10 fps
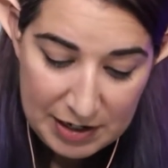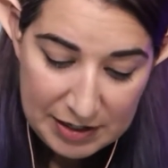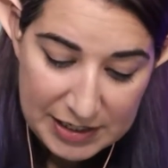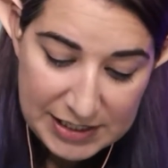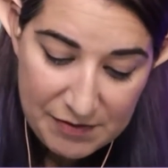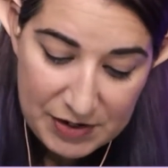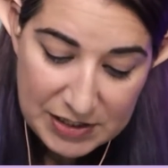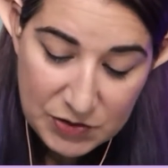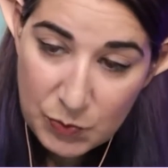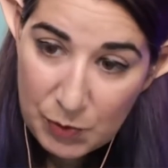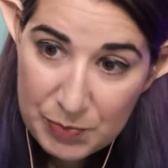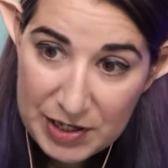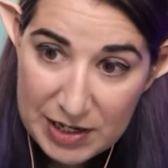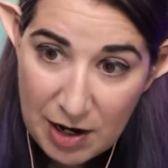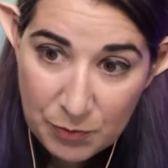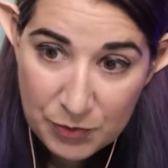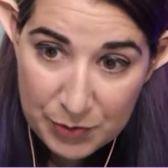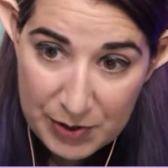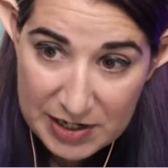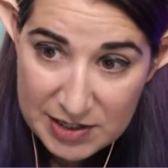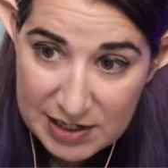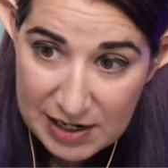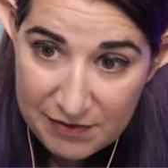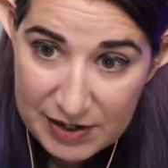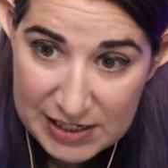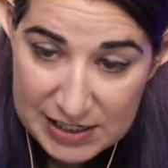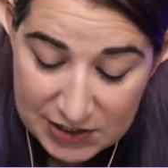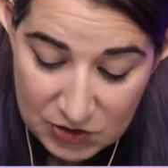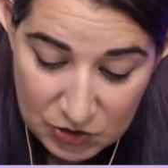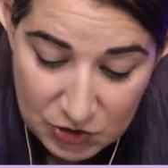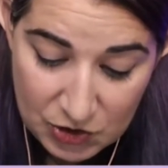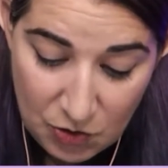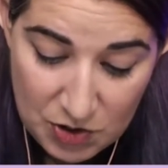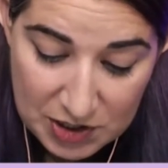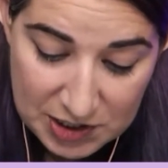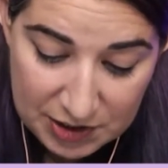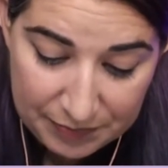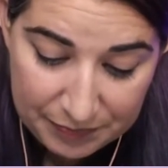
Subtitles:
This evidence will become ruined if it is soaked.